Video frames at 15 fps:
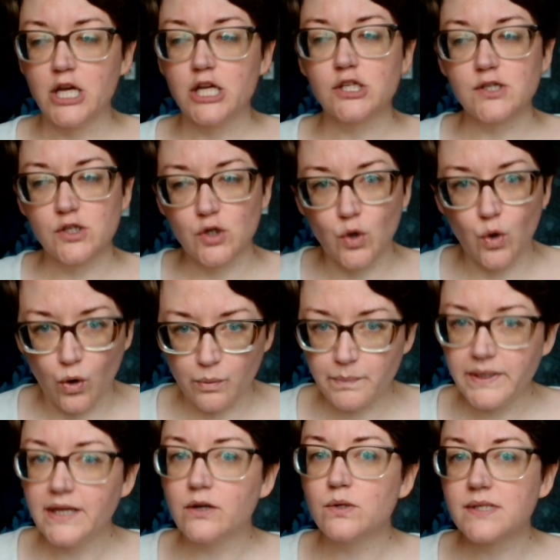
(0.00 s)

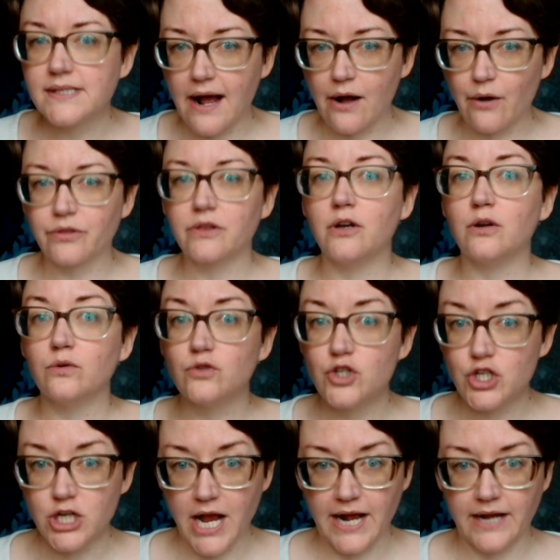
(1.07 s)
Scorpio South Node
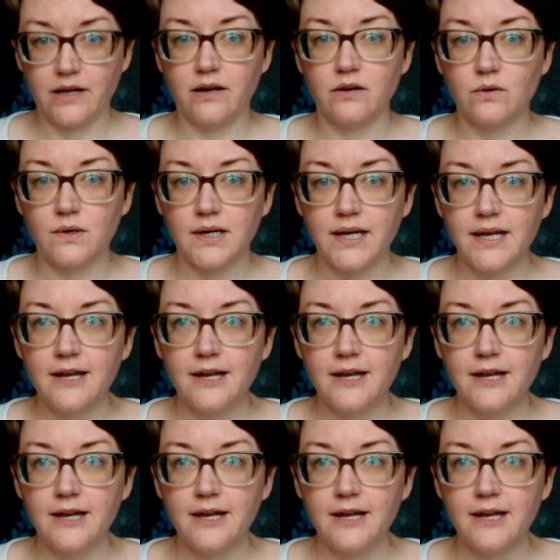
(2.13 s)
shadow,